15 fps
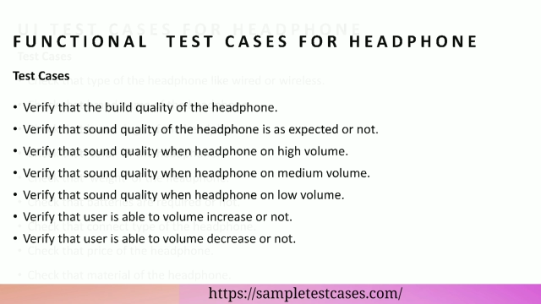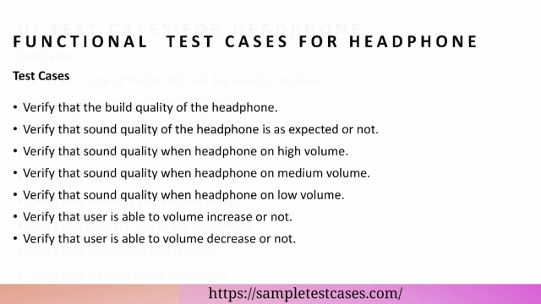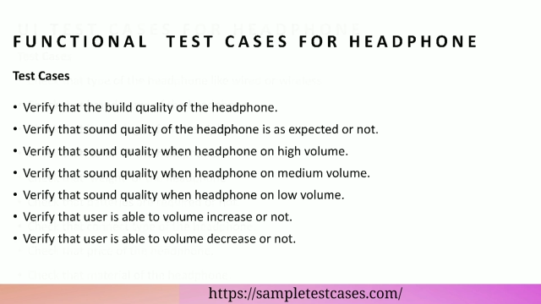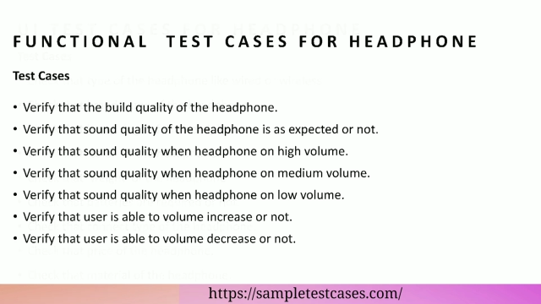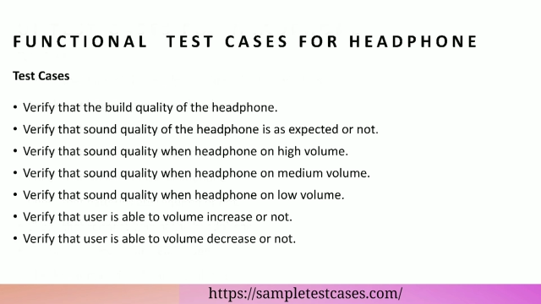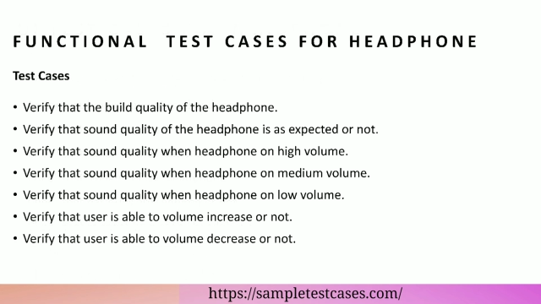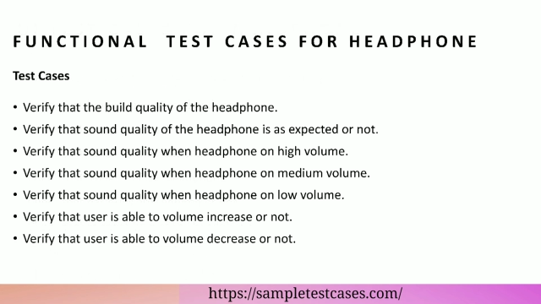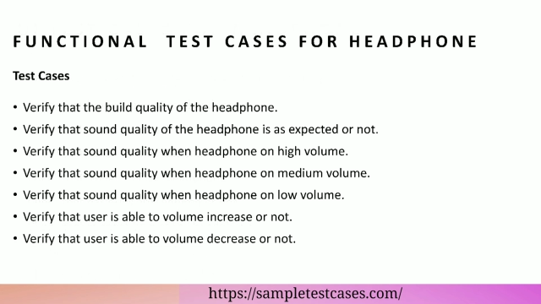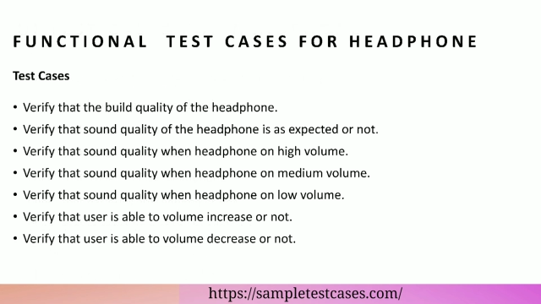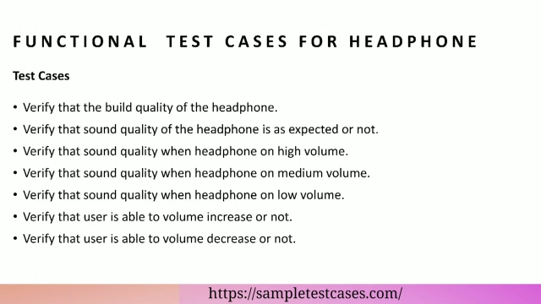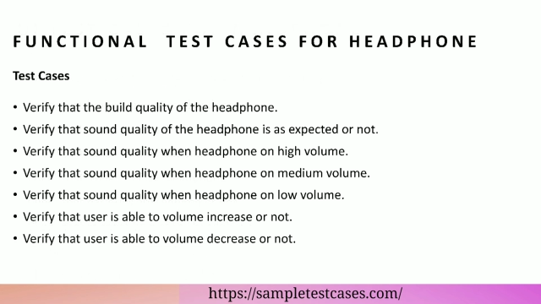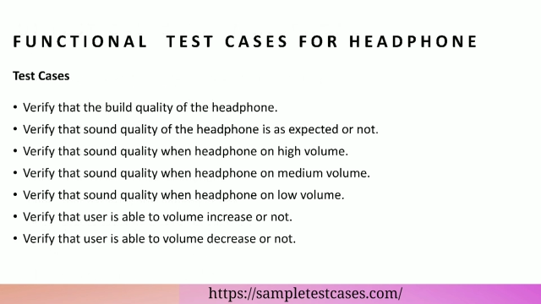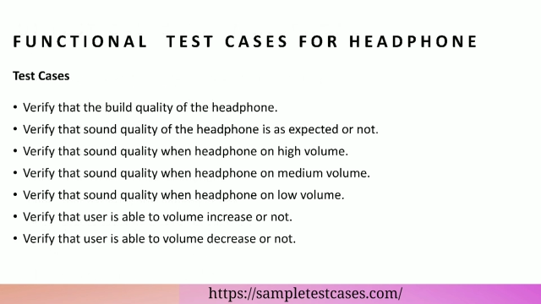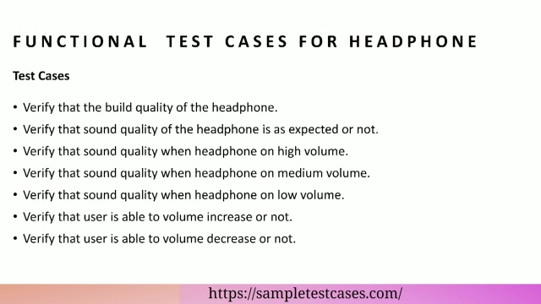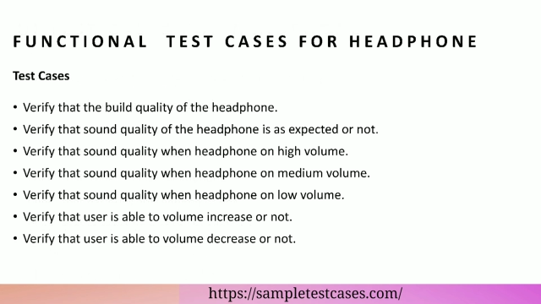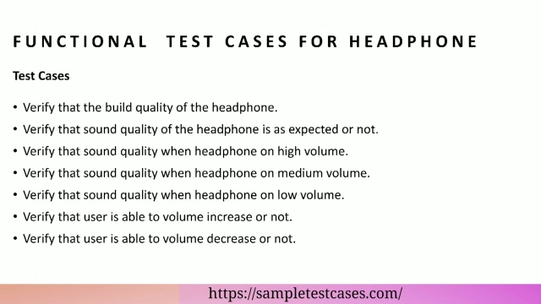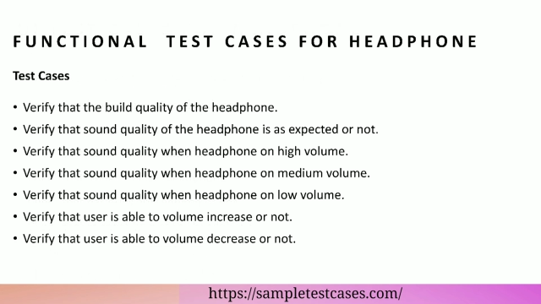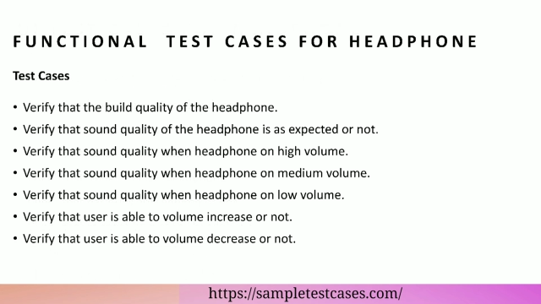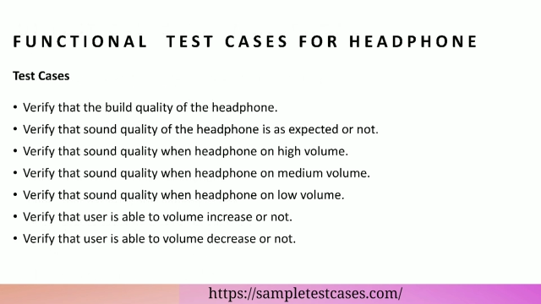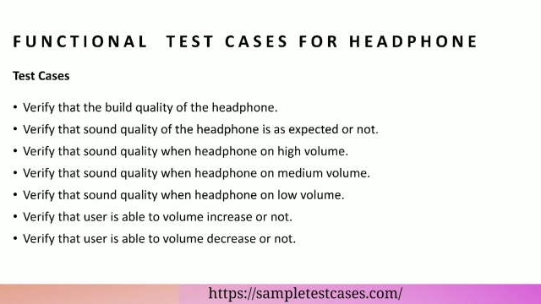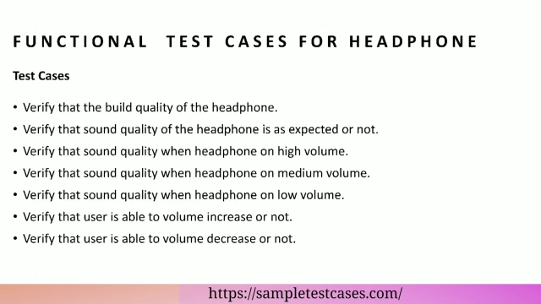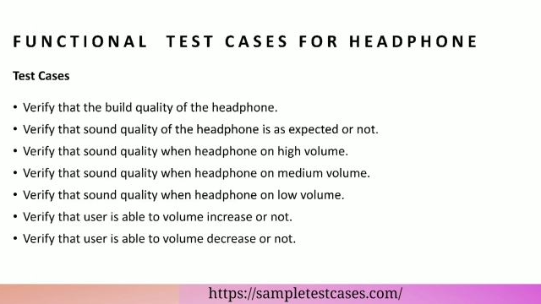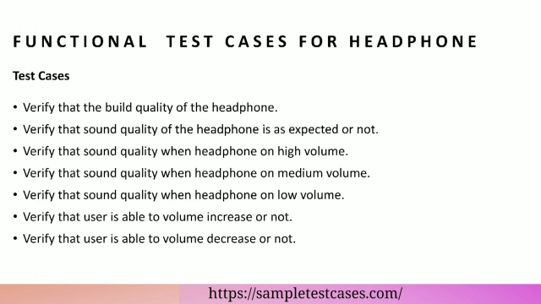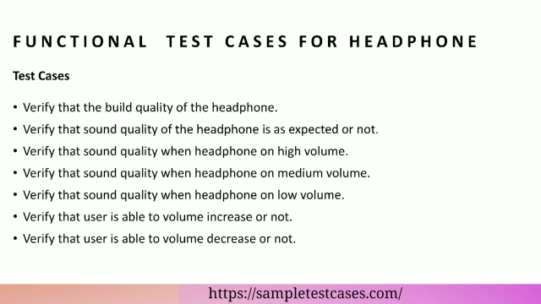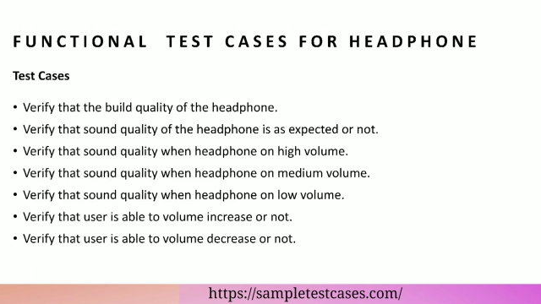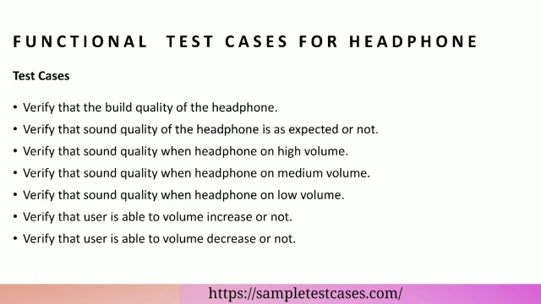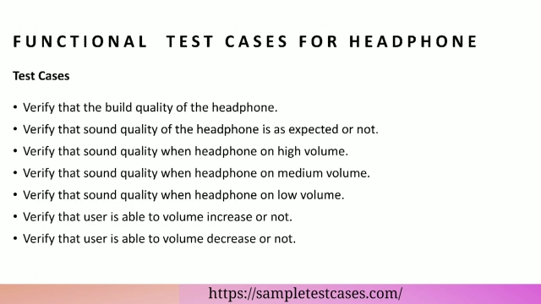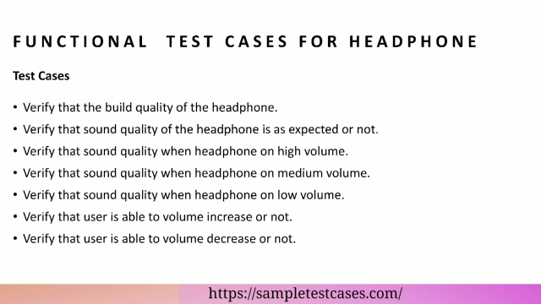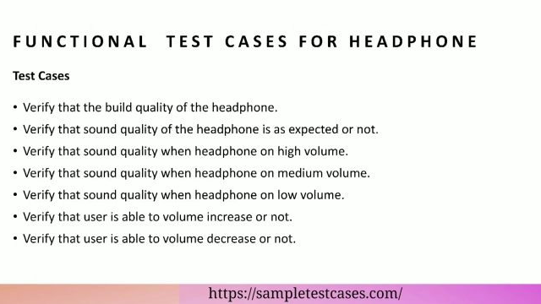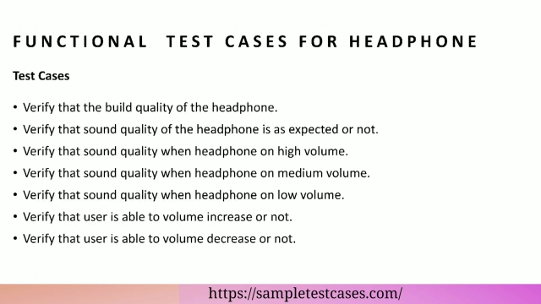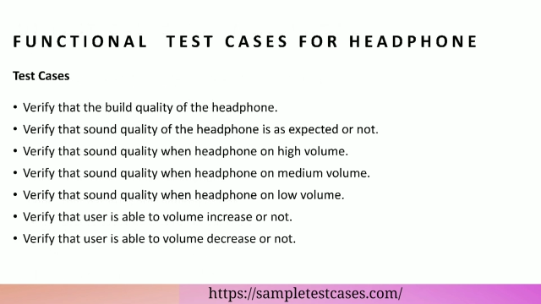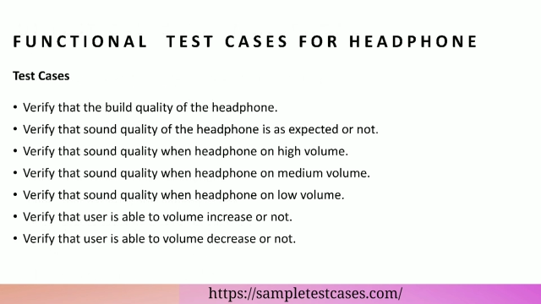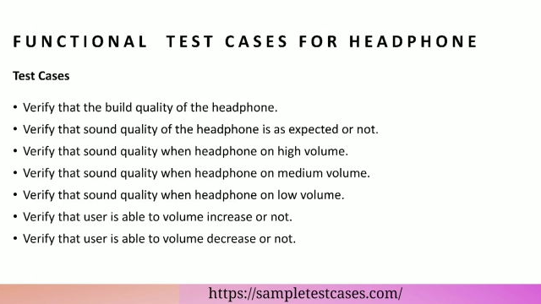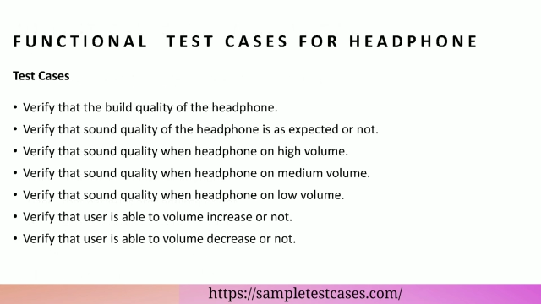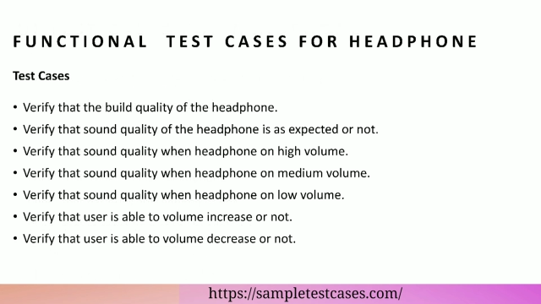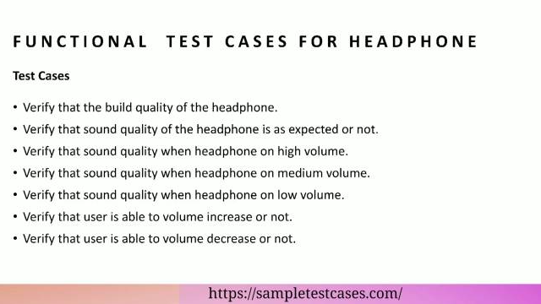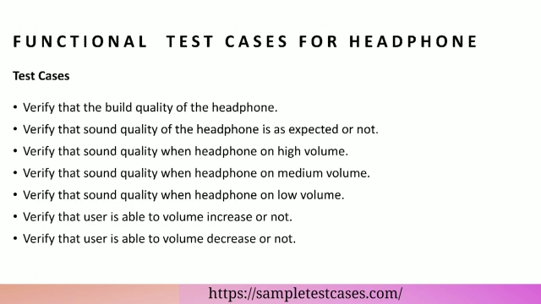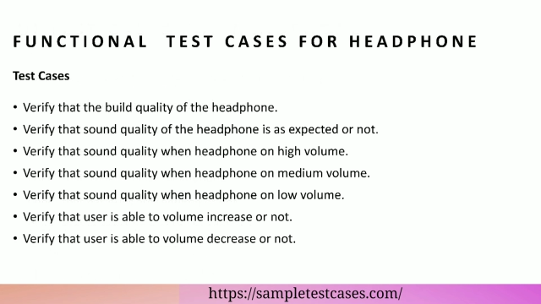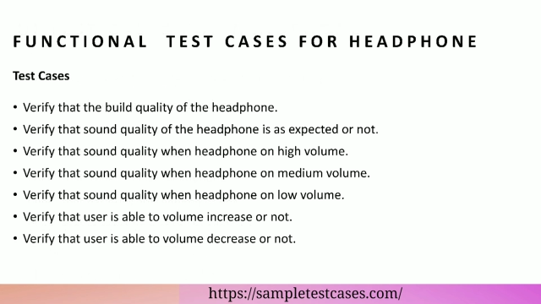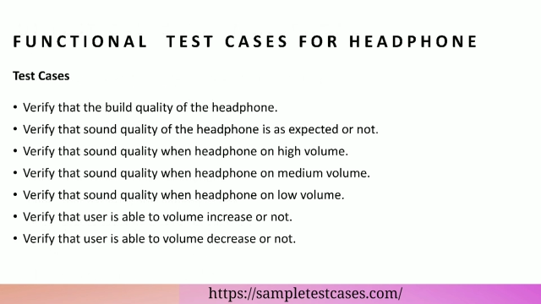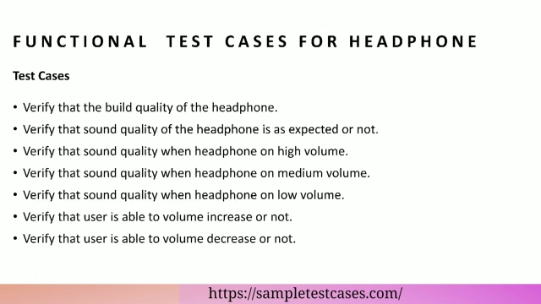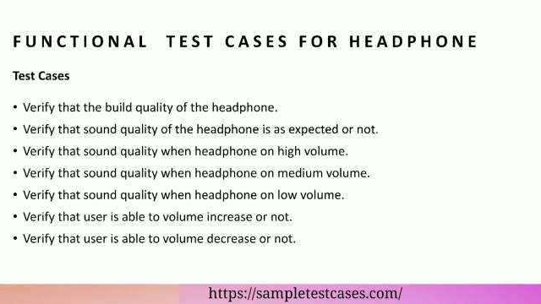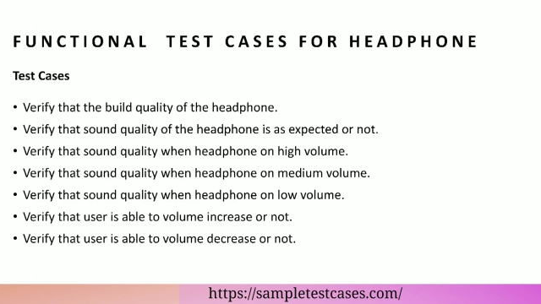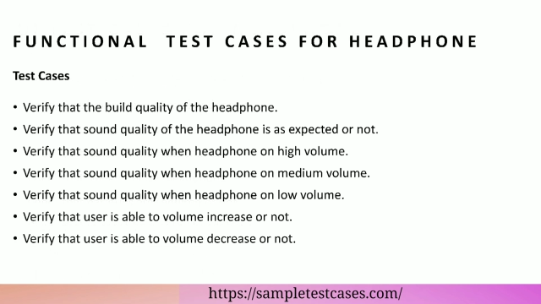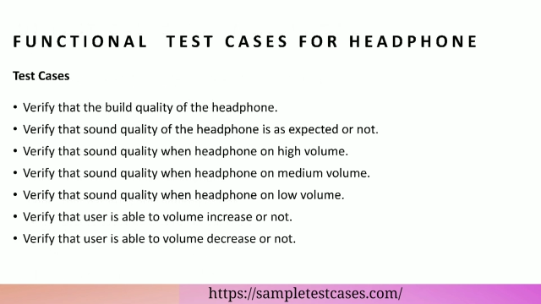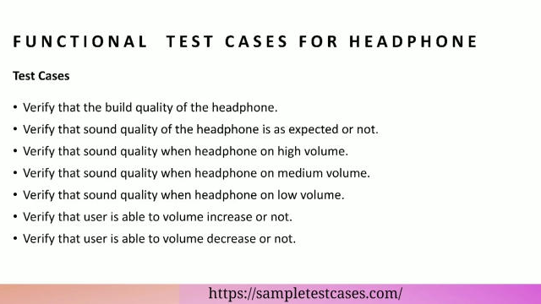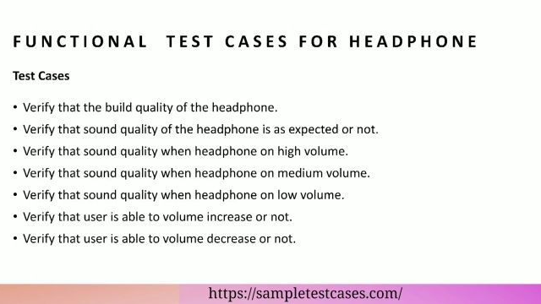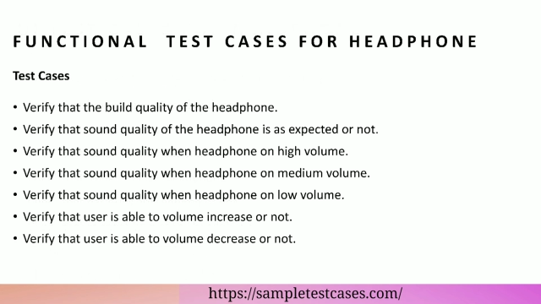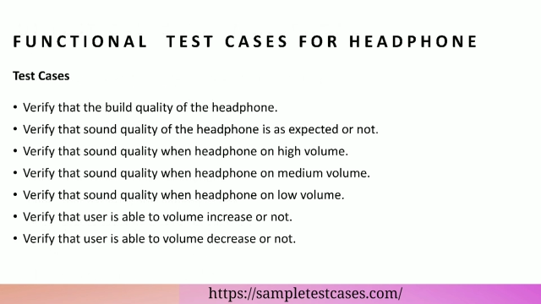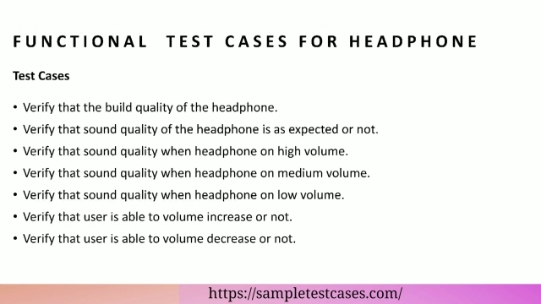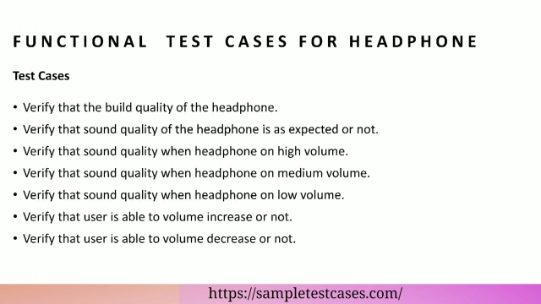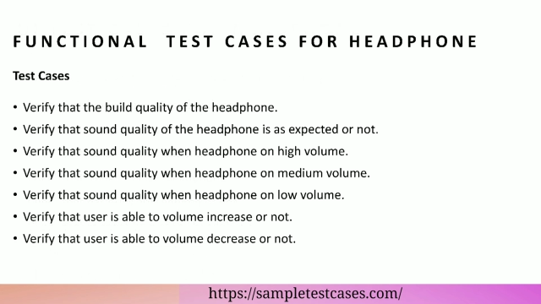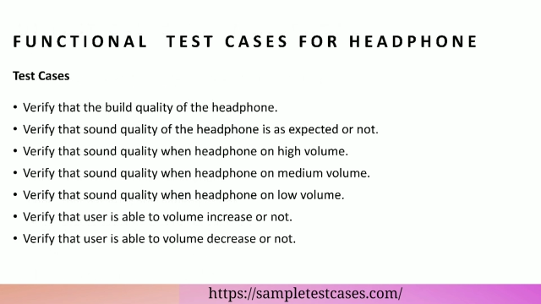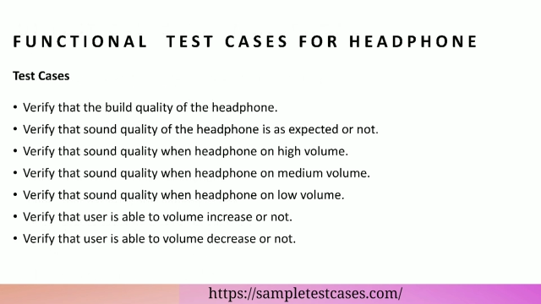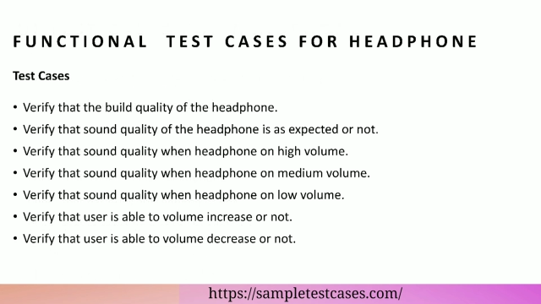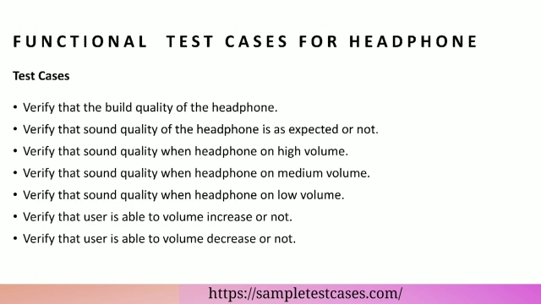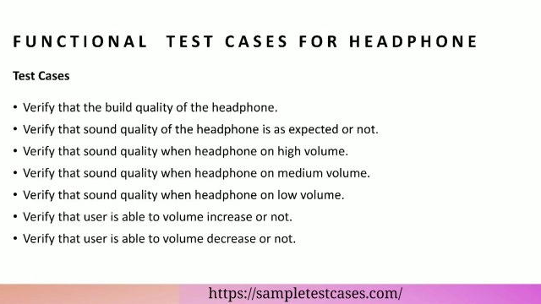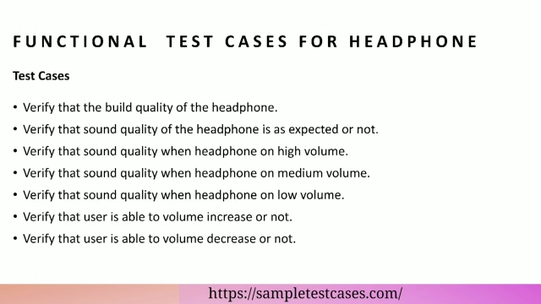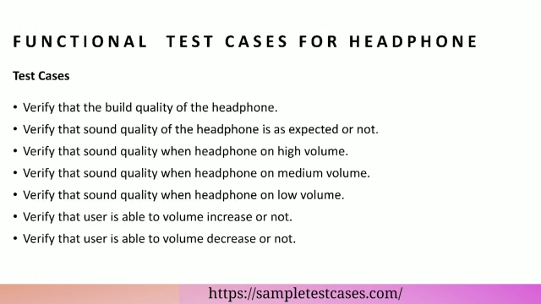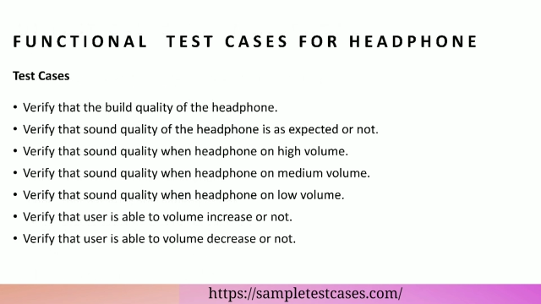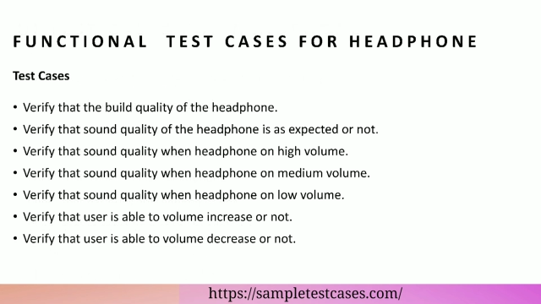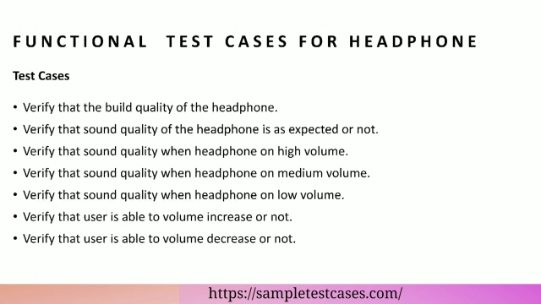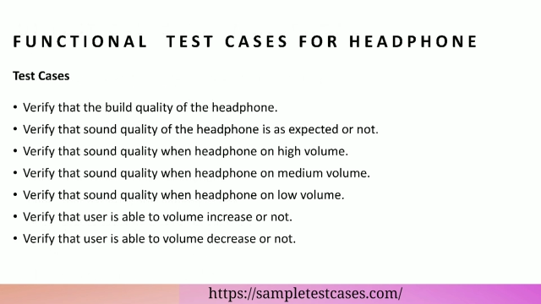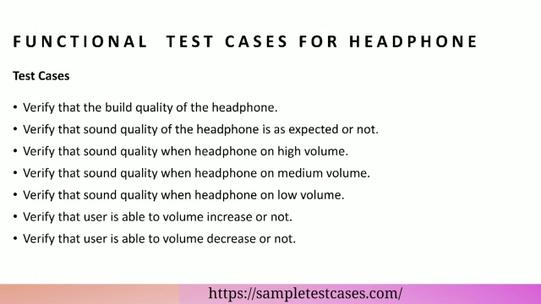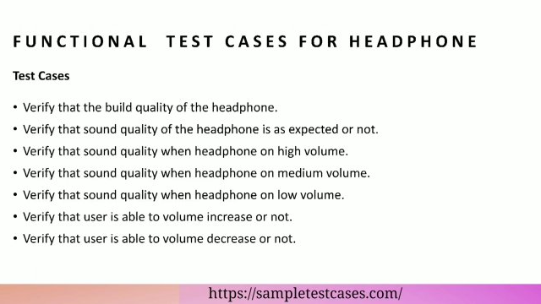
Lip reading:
[unreadable: no face in view]